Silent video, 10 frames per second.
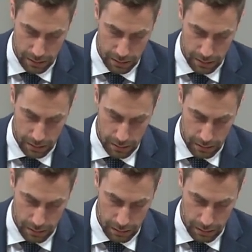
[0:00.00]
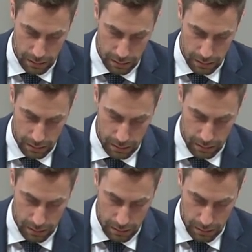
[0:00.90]

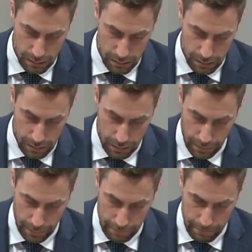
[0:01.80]
[no speech]